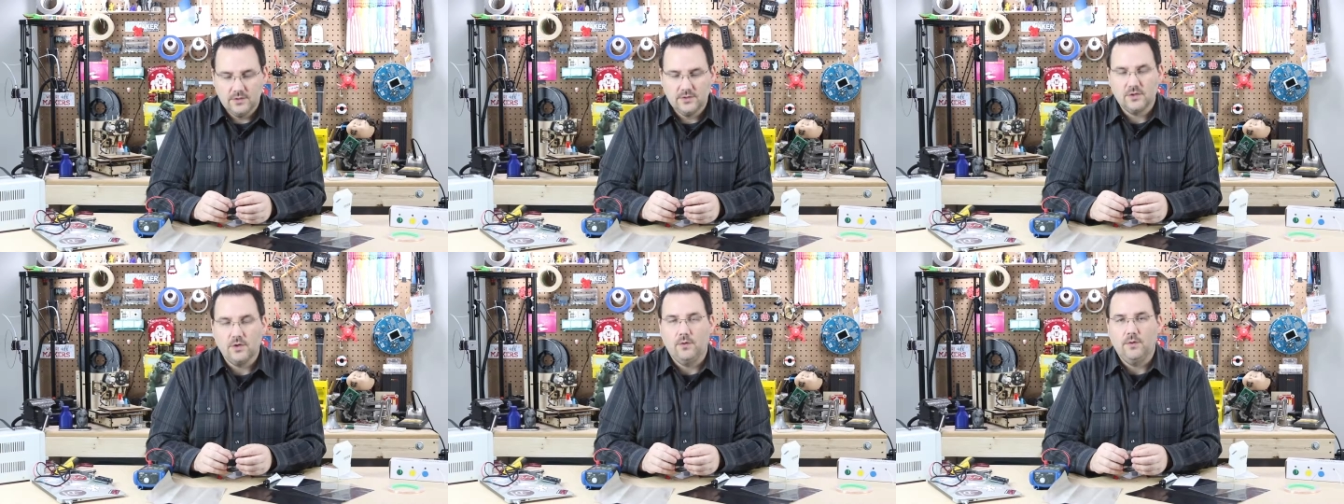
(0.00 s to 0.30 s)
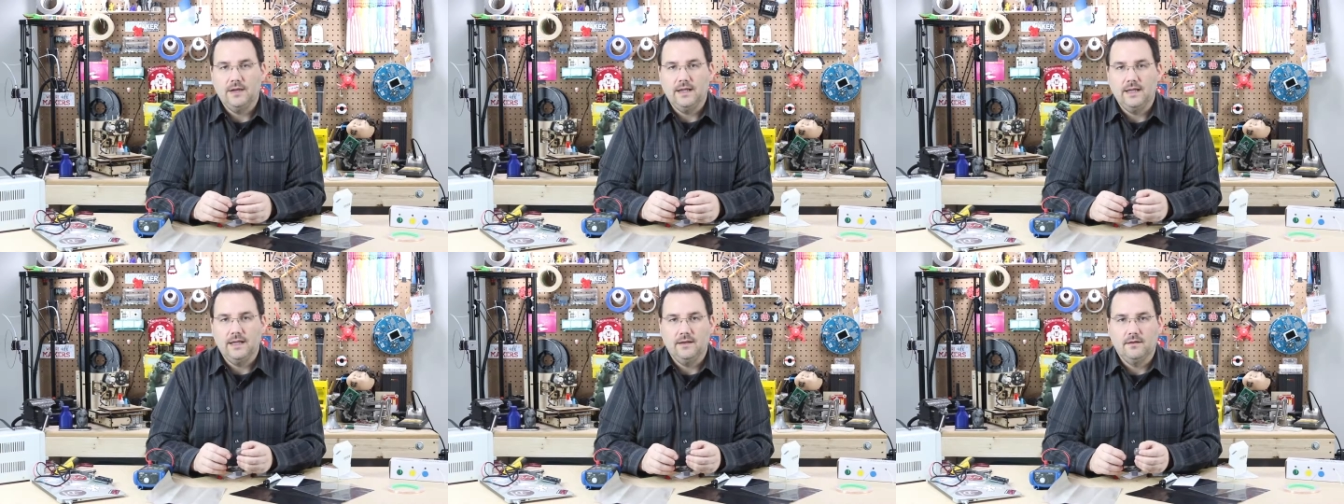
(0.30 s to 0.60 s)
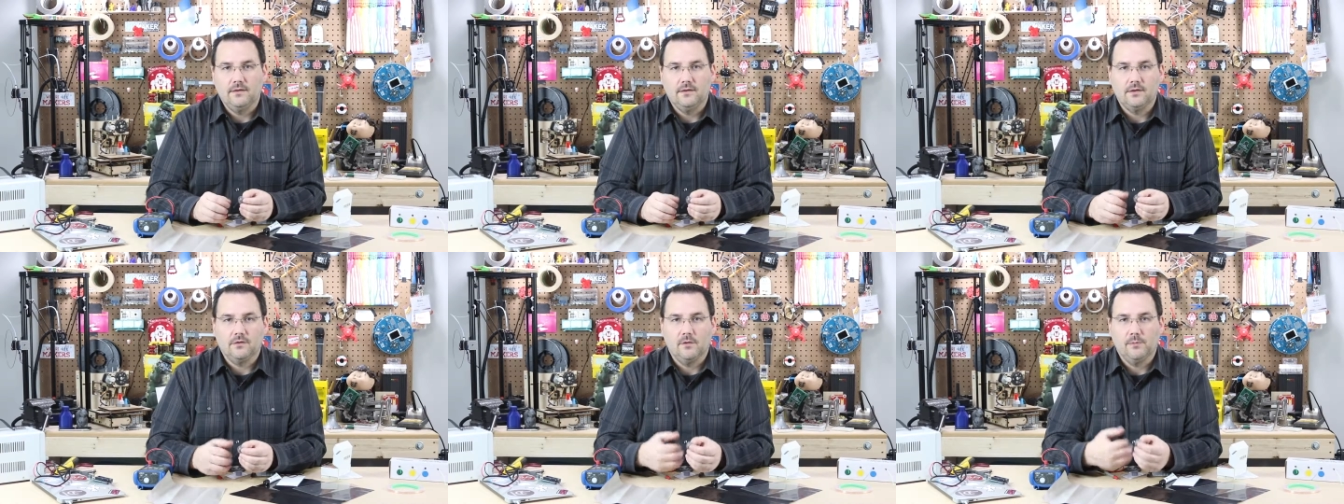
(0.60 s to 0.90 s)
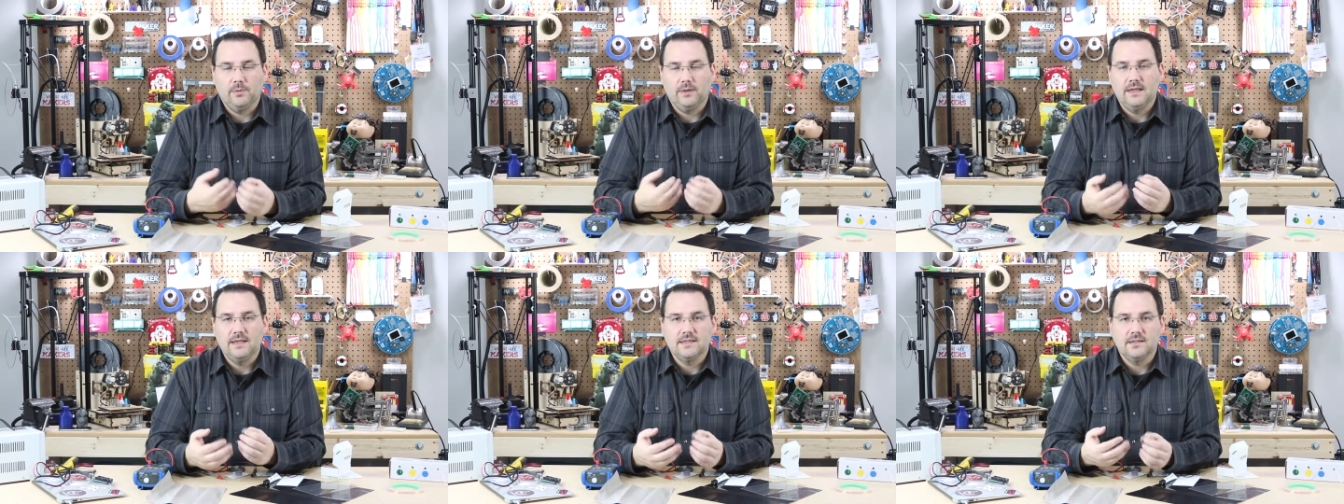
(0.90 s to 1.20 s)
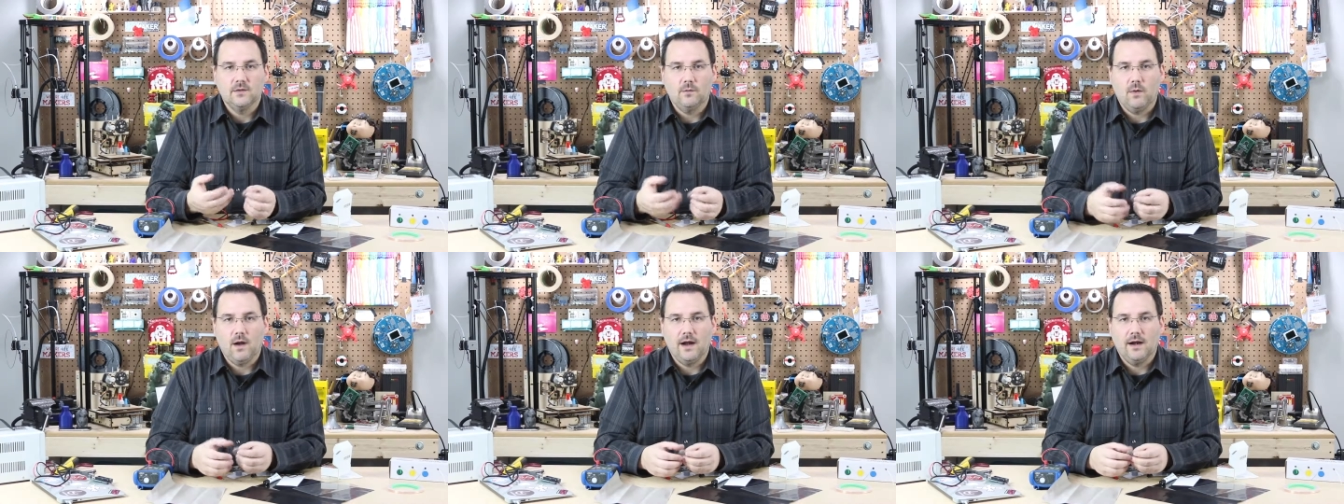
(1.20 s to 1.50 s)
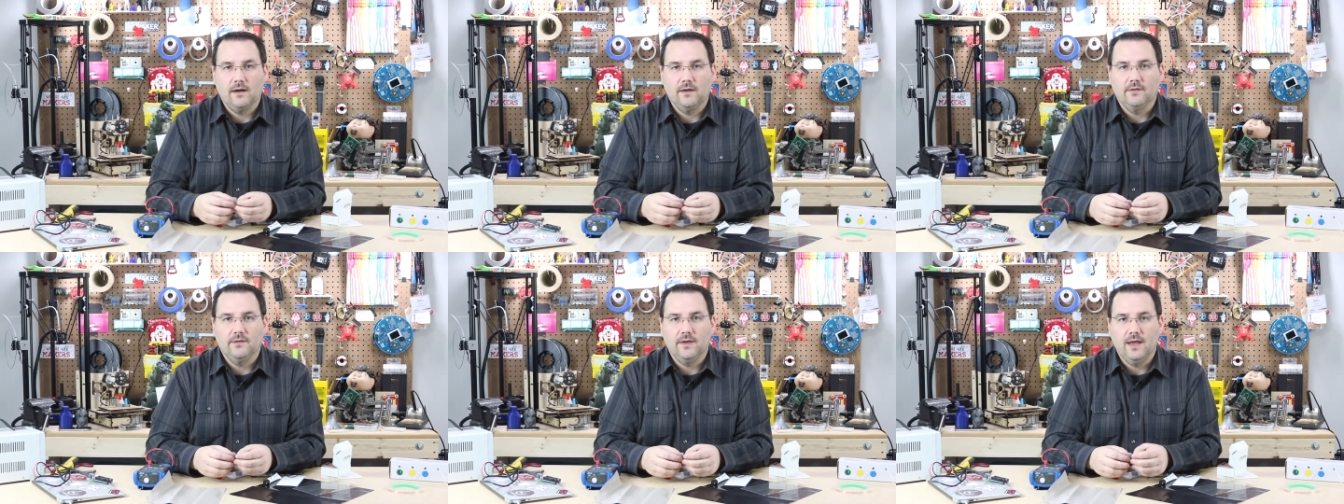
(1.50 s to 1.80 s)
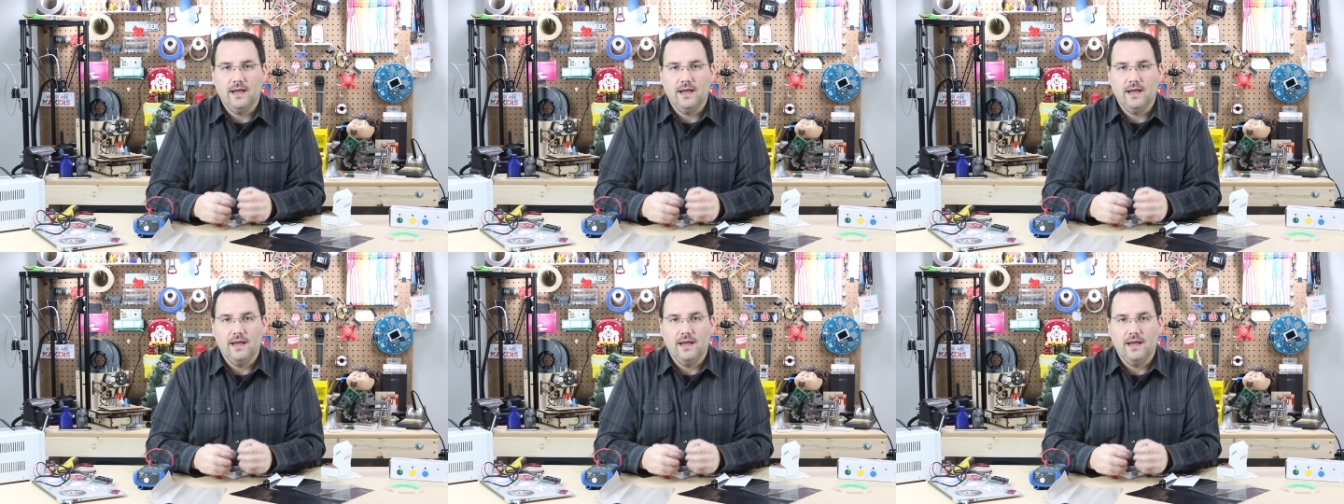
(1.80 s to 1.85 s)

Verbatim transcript: sewn in to replace the wires,